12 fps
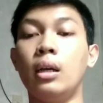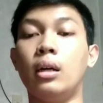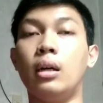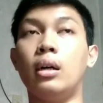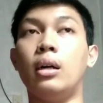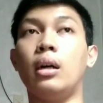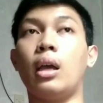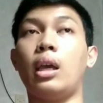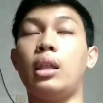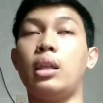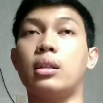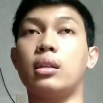It is a
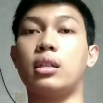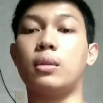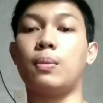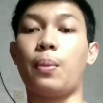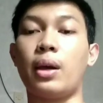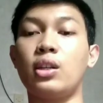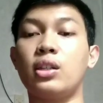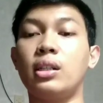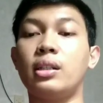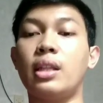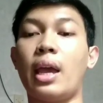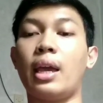special
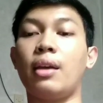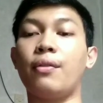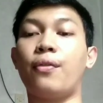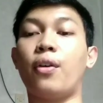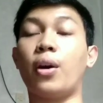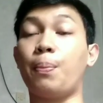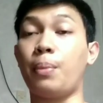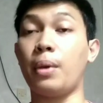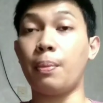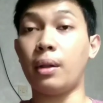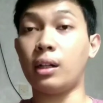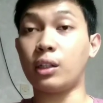day for people
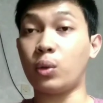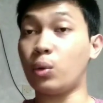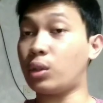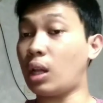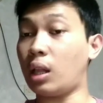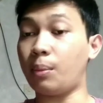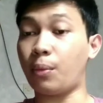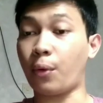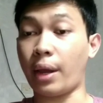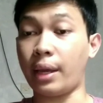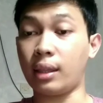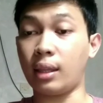to celebrate
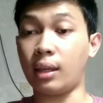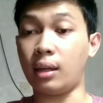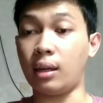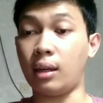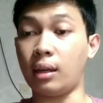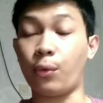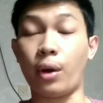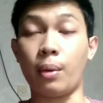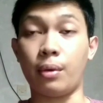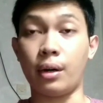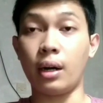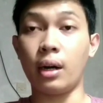grammar,
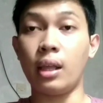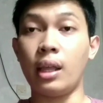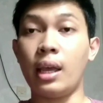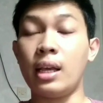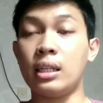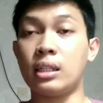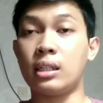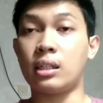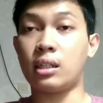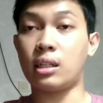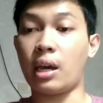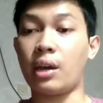
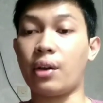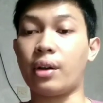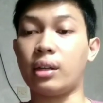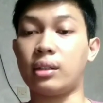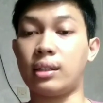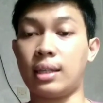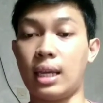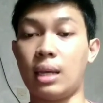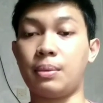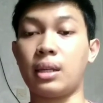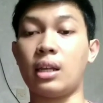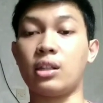share tips and
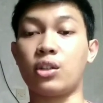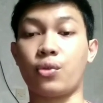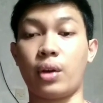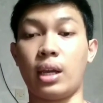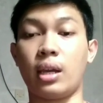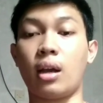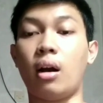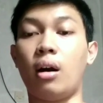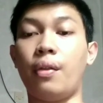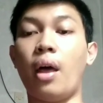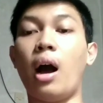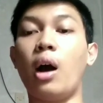tricks on
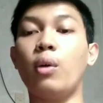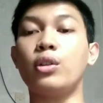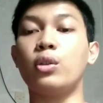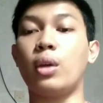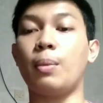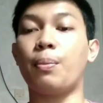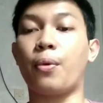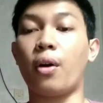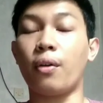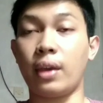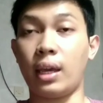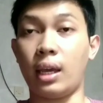how to improve
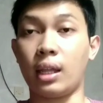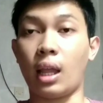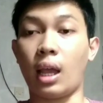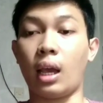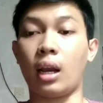it, and